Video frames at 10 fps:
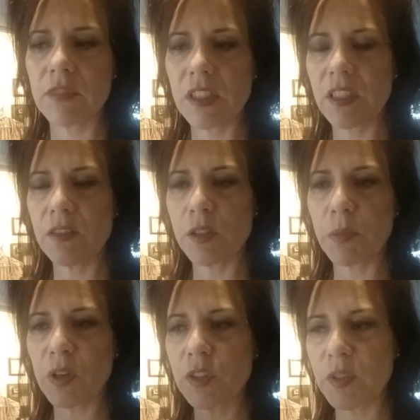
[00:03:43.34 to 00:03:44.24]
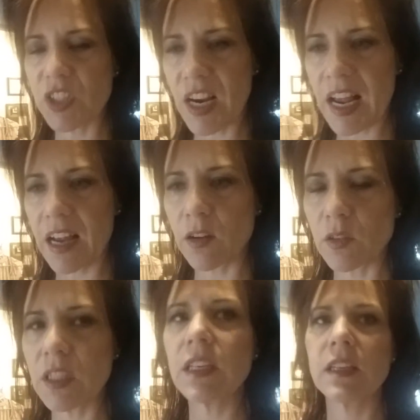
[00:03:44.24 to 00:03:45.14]
she gives birth to a
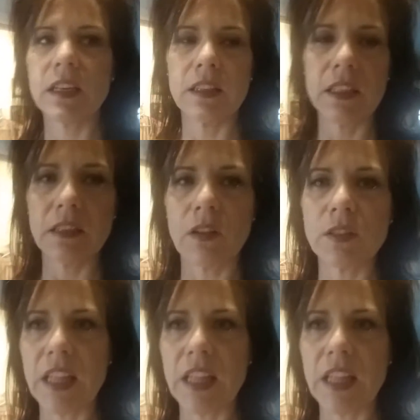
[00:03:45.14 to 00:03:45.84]
child. And then